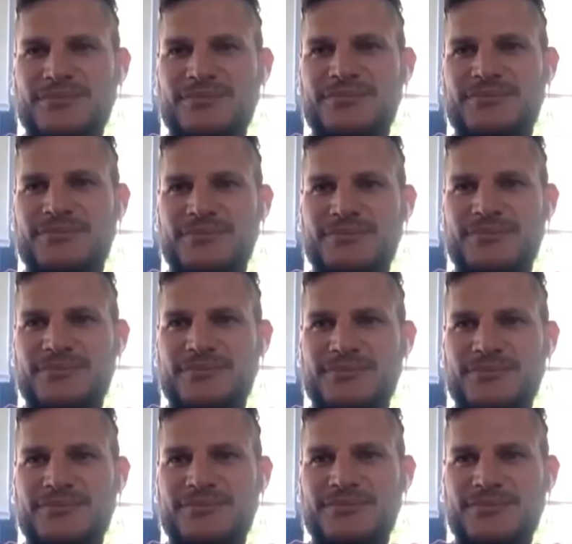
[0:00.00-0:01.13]

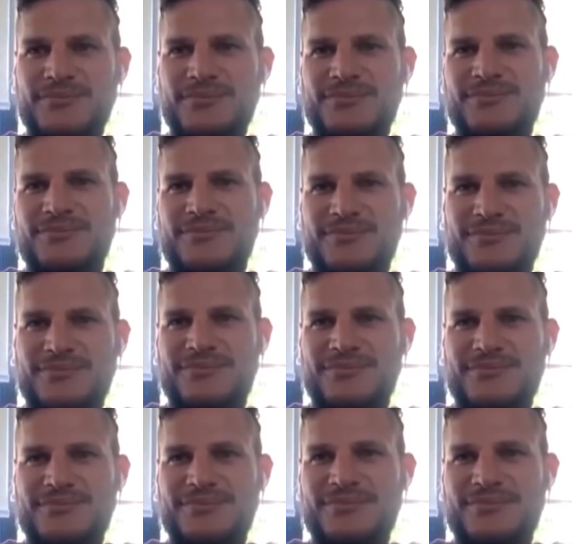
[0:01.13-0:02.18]
This person isn't speaking.